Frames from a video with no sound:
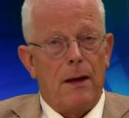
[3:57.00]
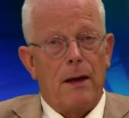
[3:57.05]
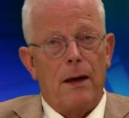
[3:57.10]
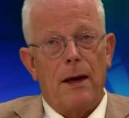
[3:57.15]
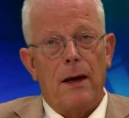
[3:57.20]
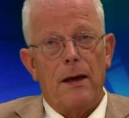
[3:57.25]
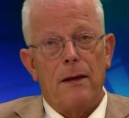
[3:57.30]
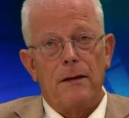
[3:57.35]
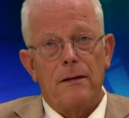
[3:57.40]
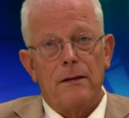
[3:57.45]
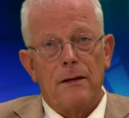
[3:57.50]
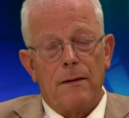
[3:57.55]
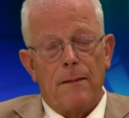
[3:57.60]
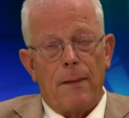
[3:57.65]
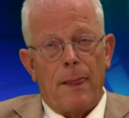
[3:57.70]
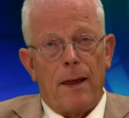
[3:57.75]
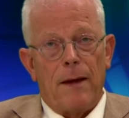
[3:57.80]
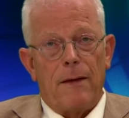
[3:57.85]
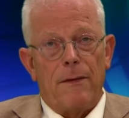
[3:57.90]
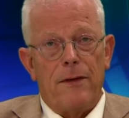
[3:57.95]
And
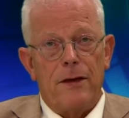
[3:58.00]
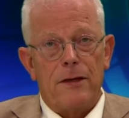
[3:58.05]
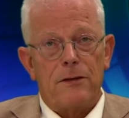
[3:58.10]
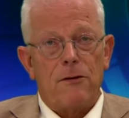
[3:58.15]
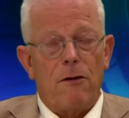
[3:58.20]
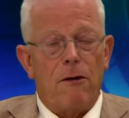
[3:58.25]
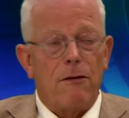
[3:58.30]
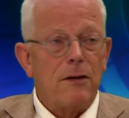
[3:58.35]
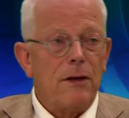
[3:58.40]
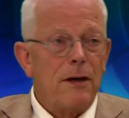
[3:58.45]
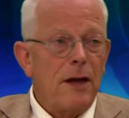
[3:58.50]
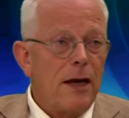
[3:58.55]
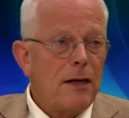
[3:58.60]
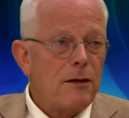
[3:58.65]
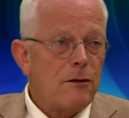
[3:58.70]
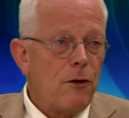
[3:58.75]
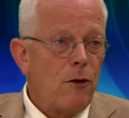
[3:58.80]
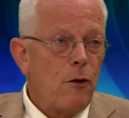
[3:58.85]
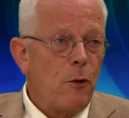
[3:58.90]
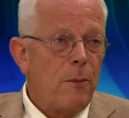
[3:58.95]
this
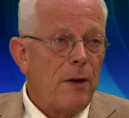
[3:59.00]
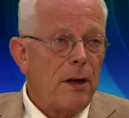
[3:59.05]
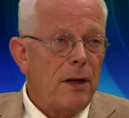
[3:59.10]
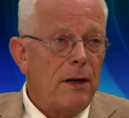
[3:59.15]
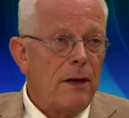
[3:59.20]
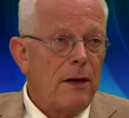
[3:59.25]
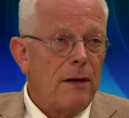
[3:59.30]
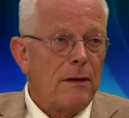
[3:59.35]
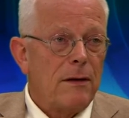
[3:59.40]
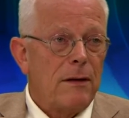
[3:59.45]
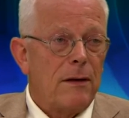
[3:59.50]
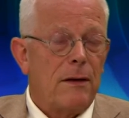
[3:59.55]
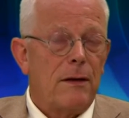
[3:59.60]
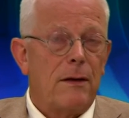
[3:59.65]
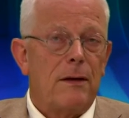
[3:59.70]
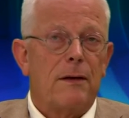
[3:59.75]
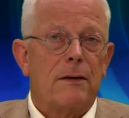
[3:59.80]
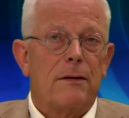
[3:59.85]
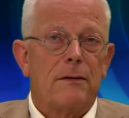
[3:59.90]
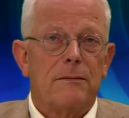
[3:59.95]
coordination committee,
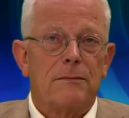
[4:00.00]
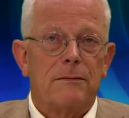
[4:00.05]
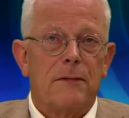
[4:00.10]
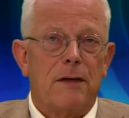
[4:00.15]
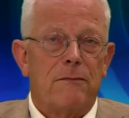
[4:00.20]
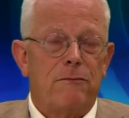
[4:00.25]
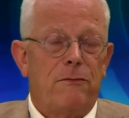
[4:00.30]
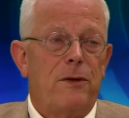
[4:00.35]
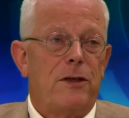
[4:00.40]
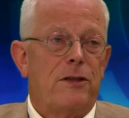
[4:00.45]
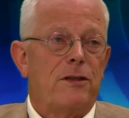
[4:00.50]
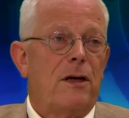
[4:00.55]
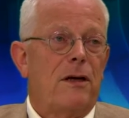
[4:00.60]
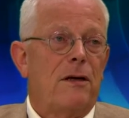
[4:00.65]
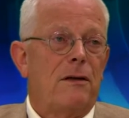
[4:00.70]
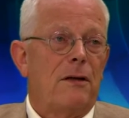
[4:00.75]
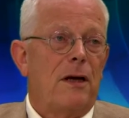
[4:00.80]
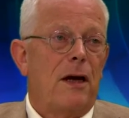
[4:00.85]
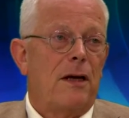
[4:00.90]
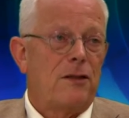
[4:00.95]
which
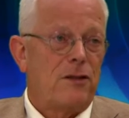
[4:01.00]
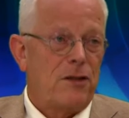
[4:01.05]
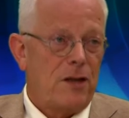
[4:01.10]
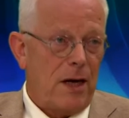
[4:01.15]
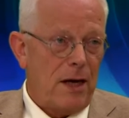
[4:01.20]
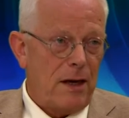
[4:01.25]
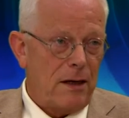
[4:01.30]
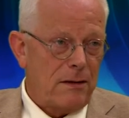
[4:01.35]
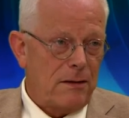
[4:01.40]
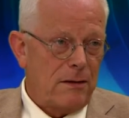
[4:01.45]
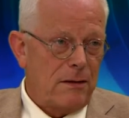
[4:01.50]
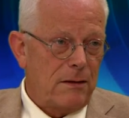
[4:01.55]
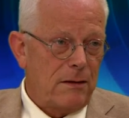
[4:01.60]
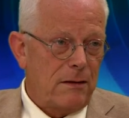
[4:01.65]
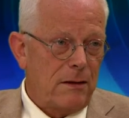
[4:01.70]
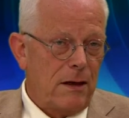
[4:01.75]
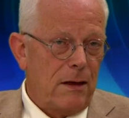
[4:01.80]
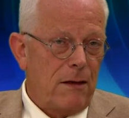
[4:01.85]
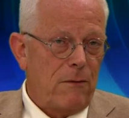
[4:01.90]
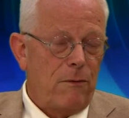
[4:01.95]
I chaired,
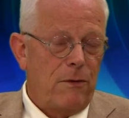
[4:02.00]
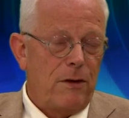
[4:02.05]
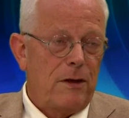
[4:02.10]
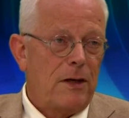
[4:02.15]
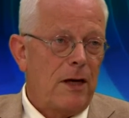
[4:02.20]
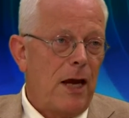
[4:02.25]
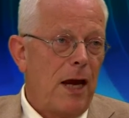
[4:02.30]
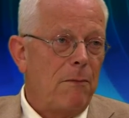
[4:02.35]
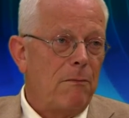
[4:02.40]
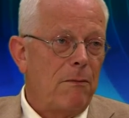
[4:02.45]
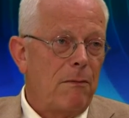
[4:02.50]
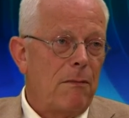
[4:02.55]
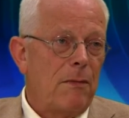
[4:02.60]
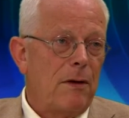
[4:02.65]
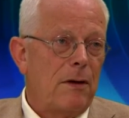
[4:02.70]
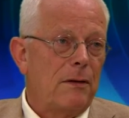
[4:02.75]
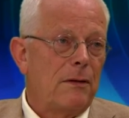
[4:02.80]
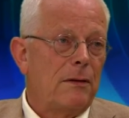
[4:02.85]
came